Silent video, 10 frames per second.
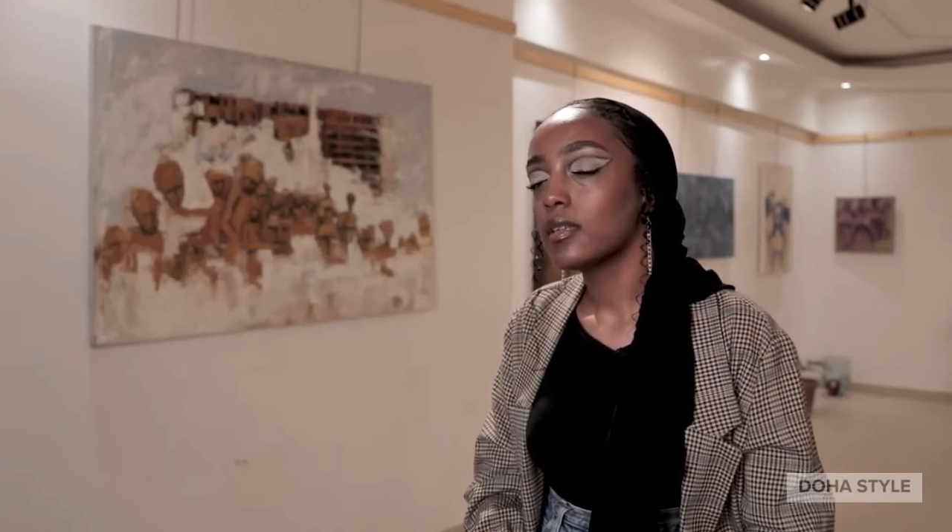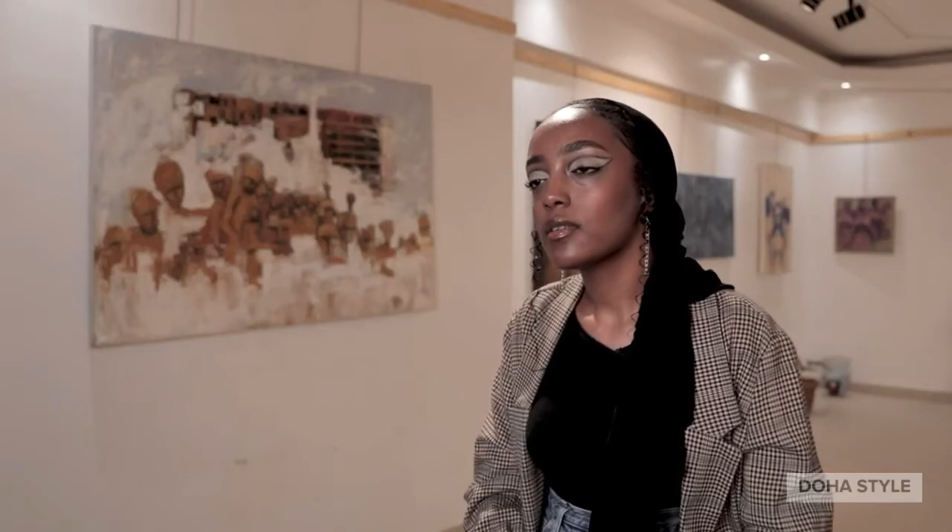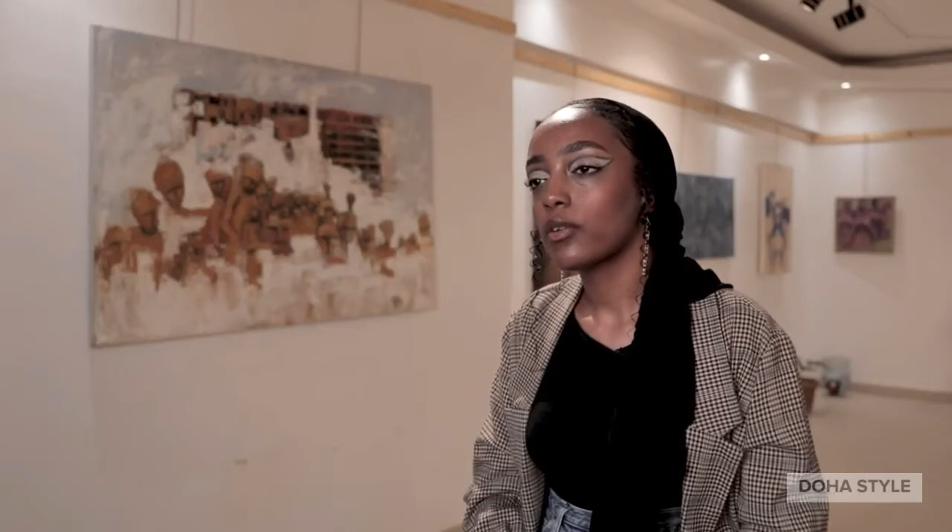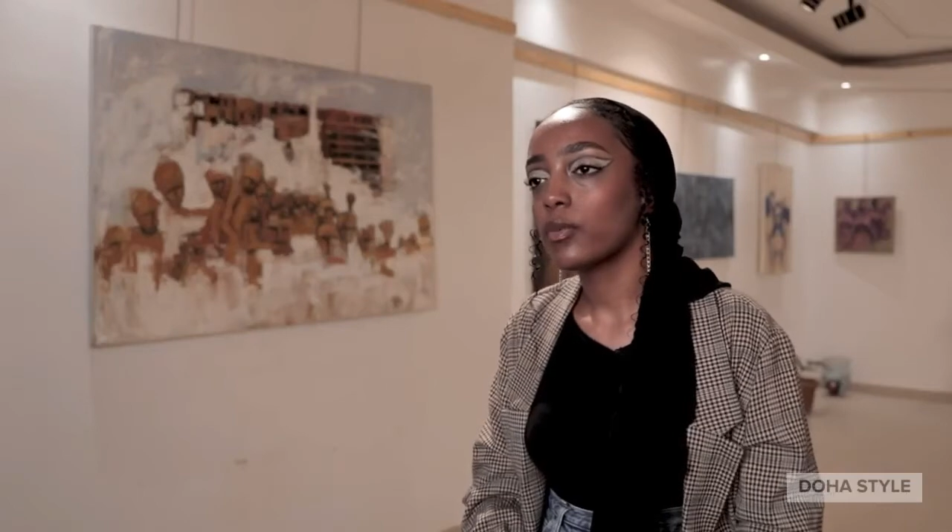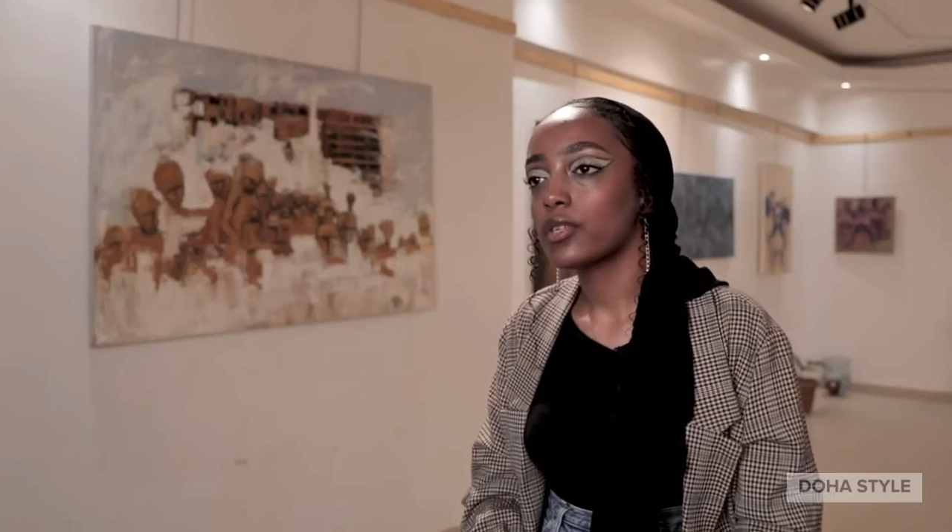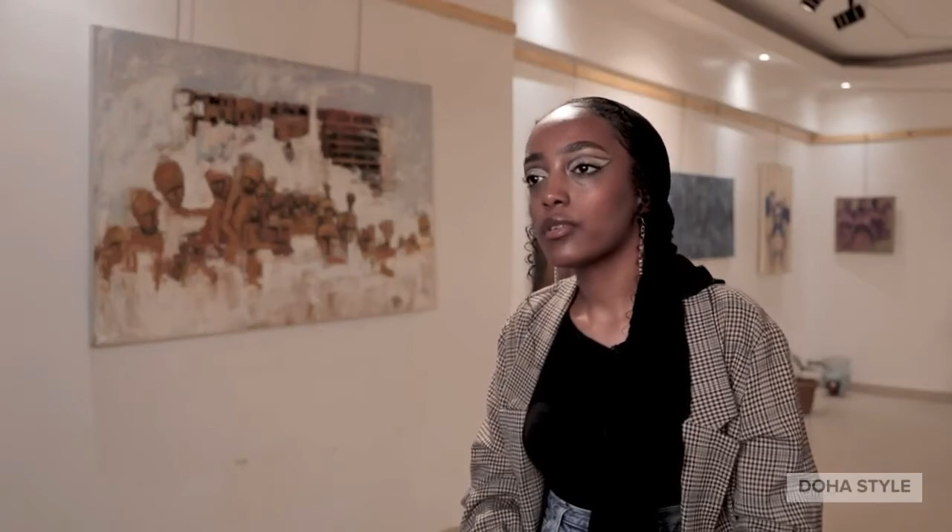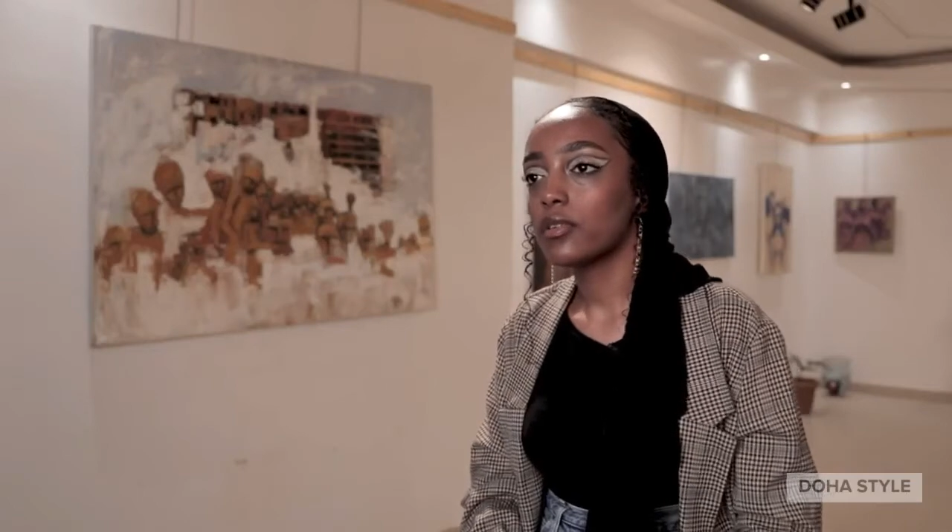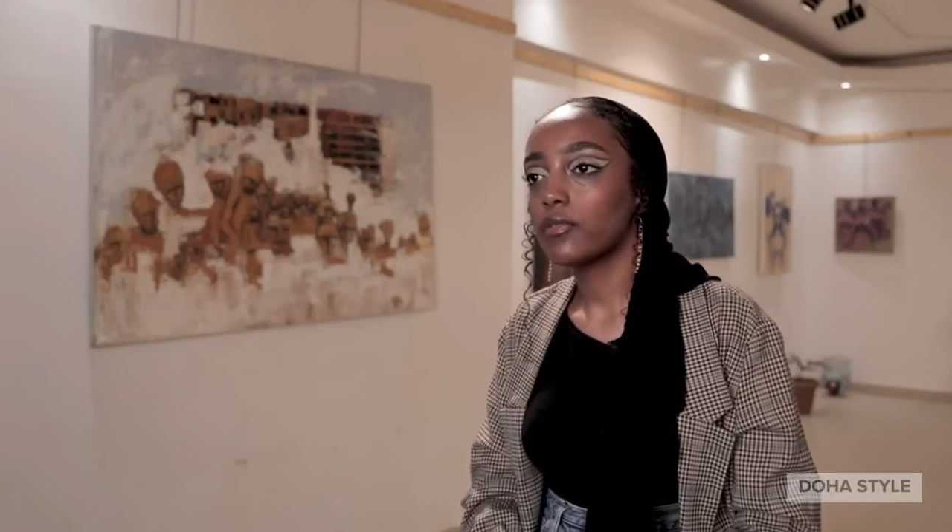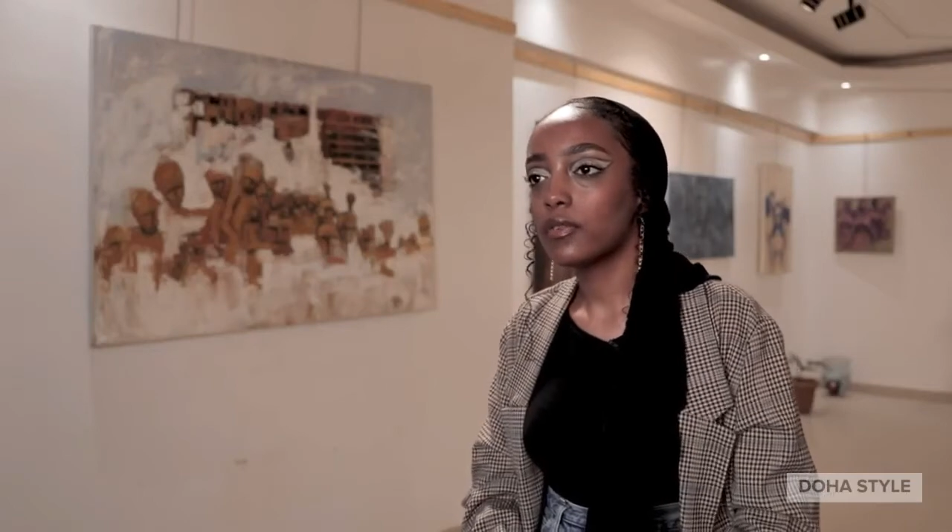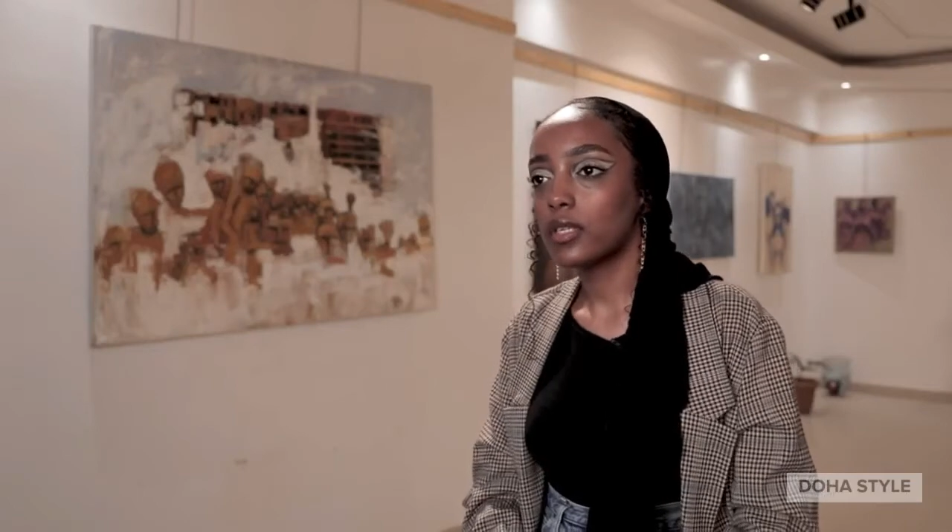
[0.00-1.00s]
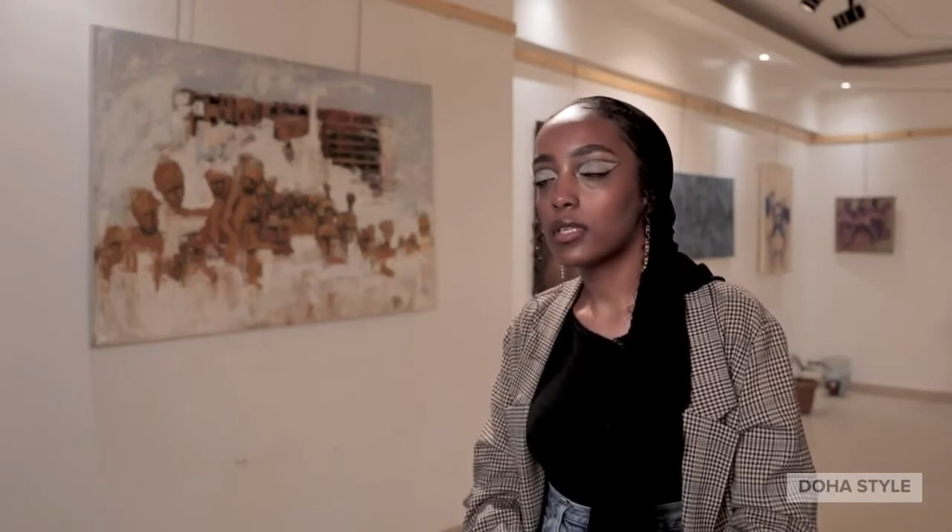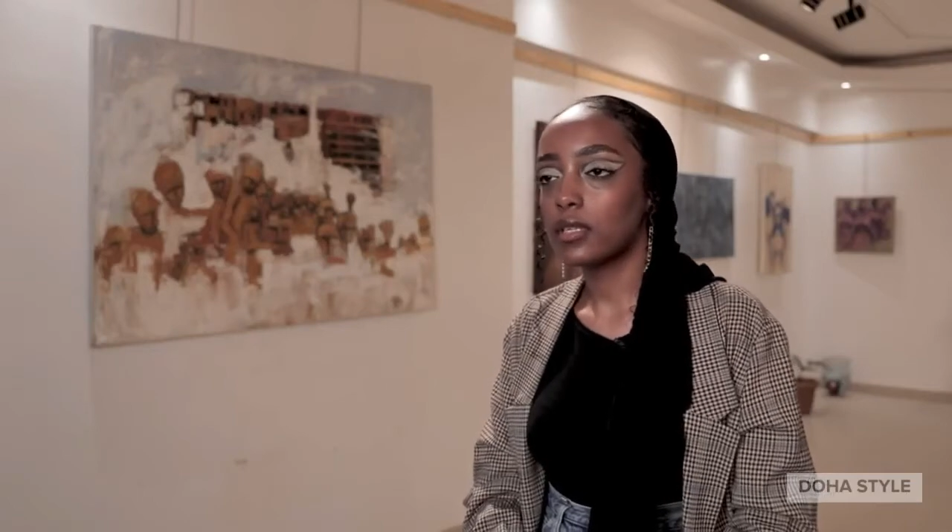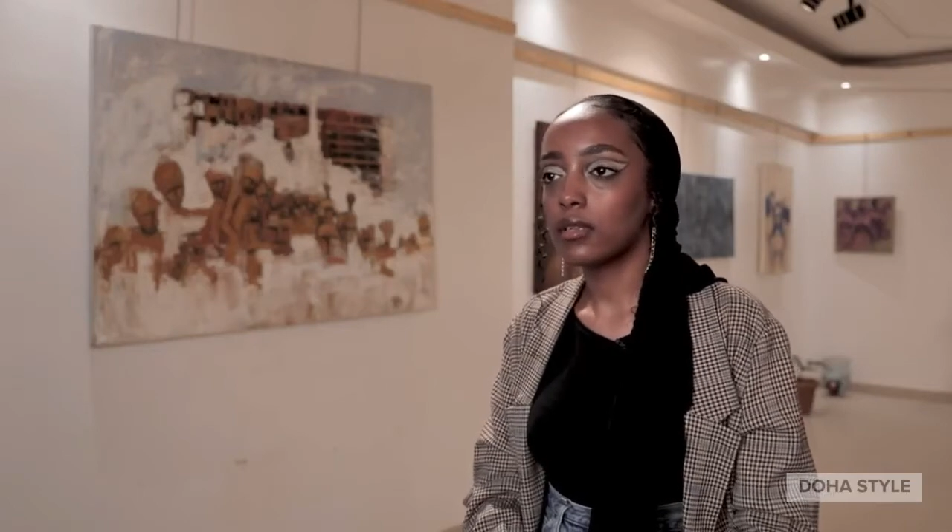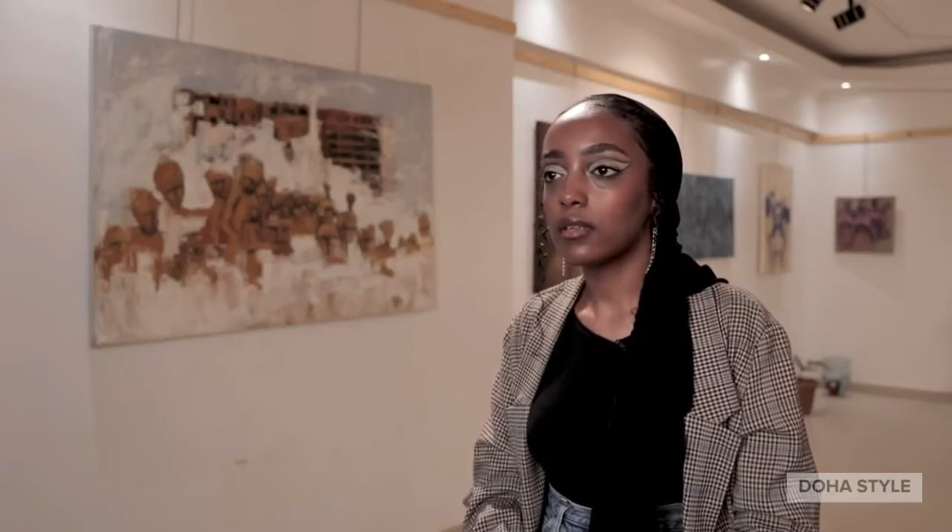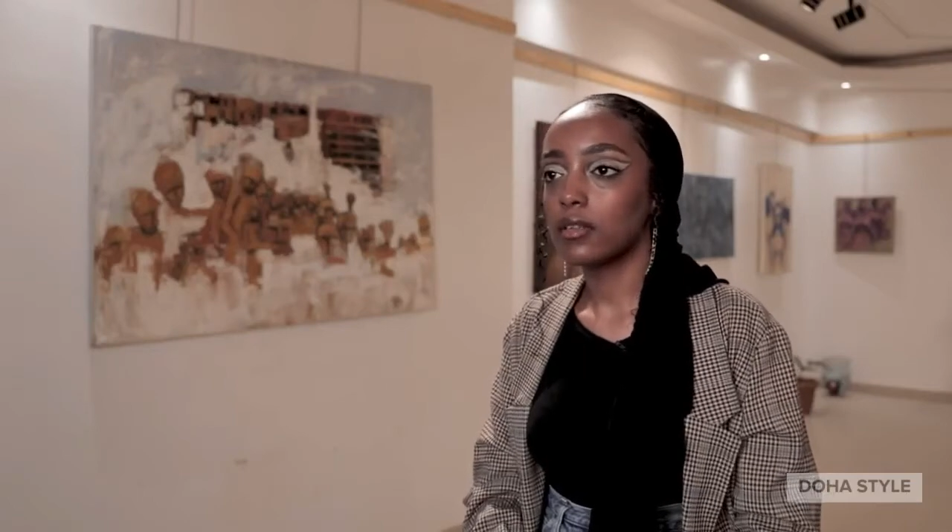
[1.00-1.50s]
is so much difference
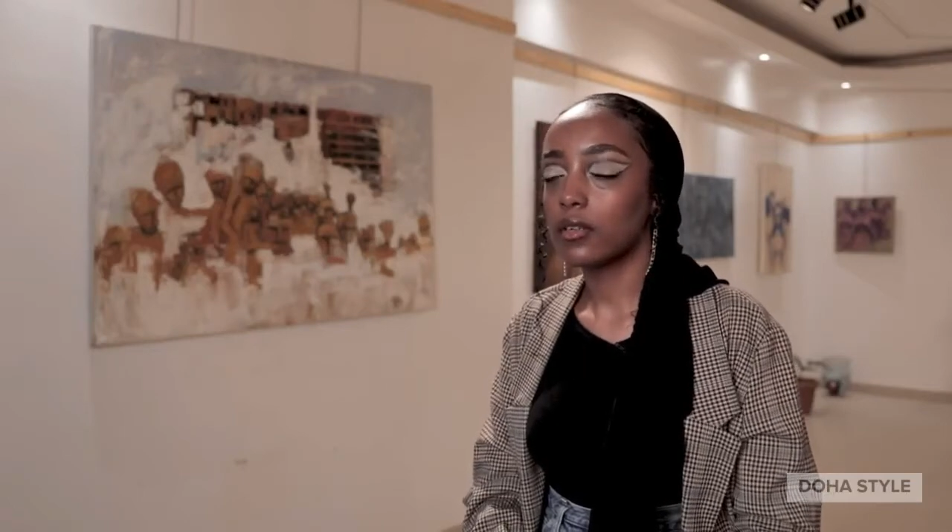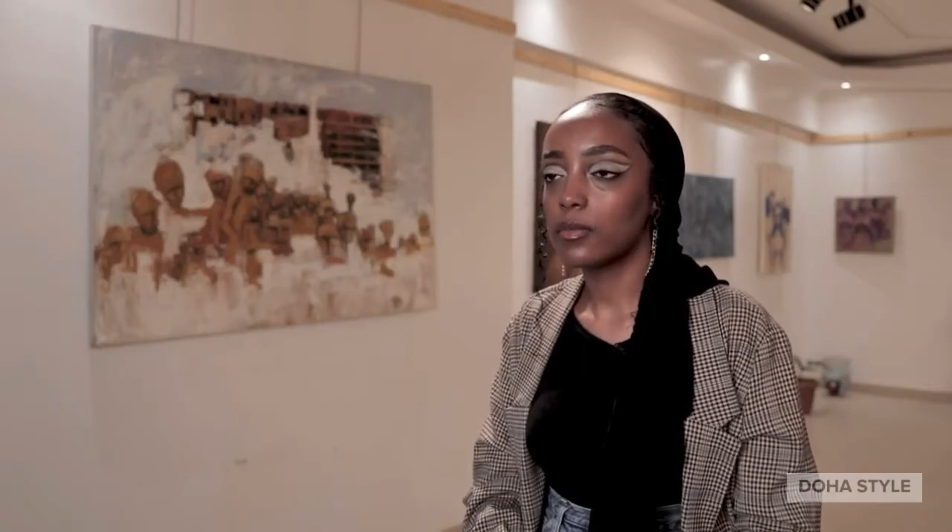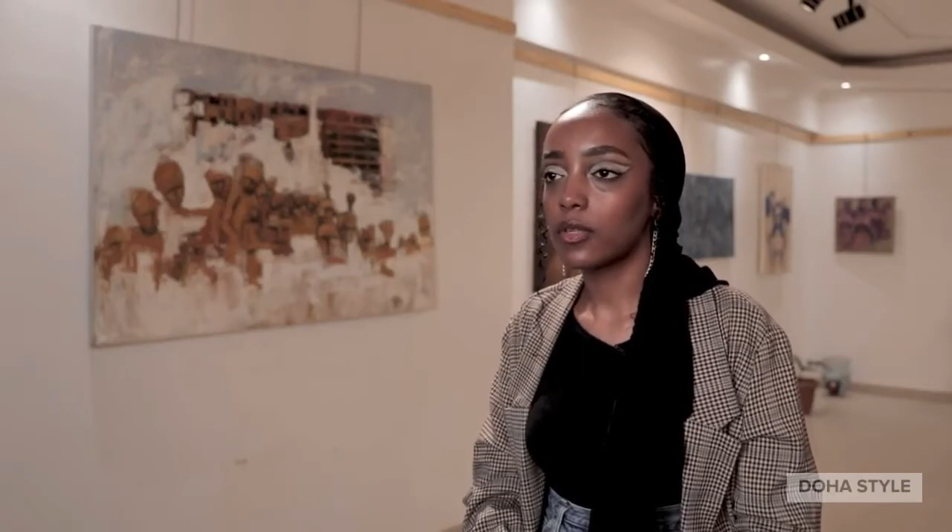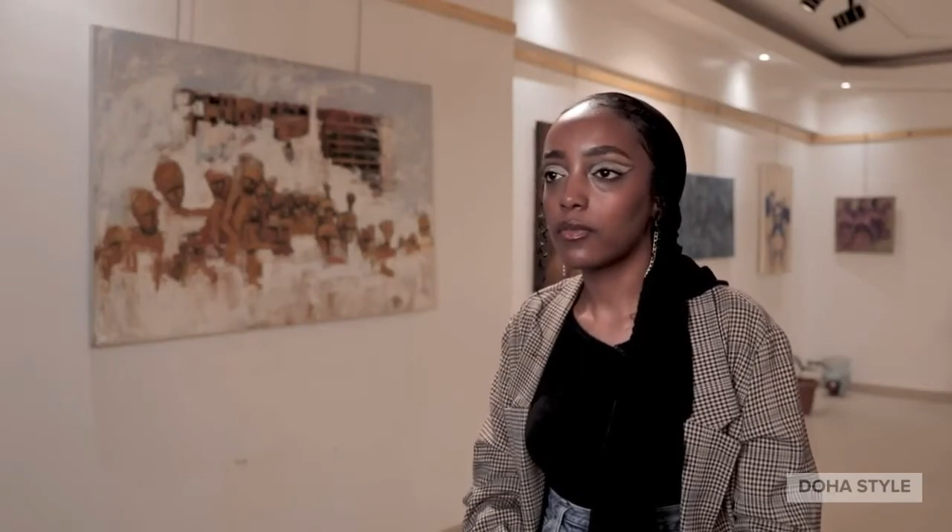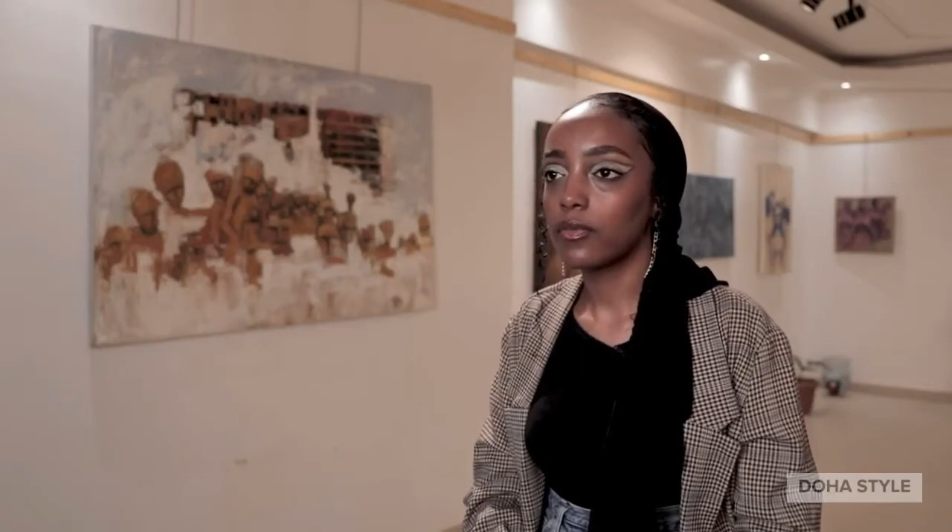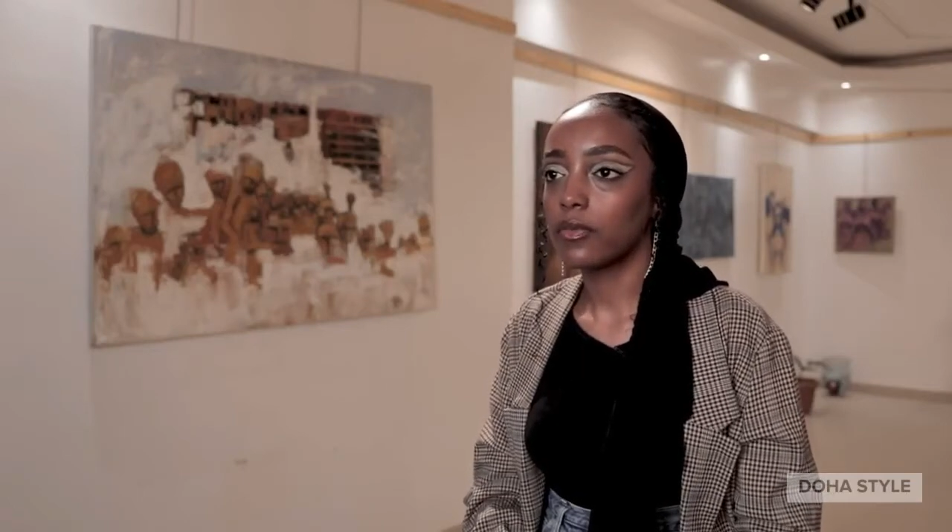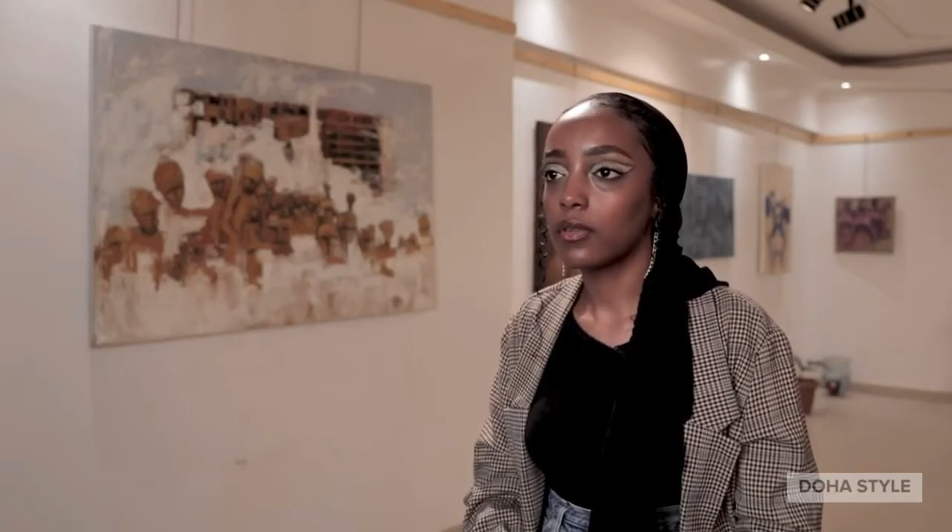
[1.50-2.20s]
in terms of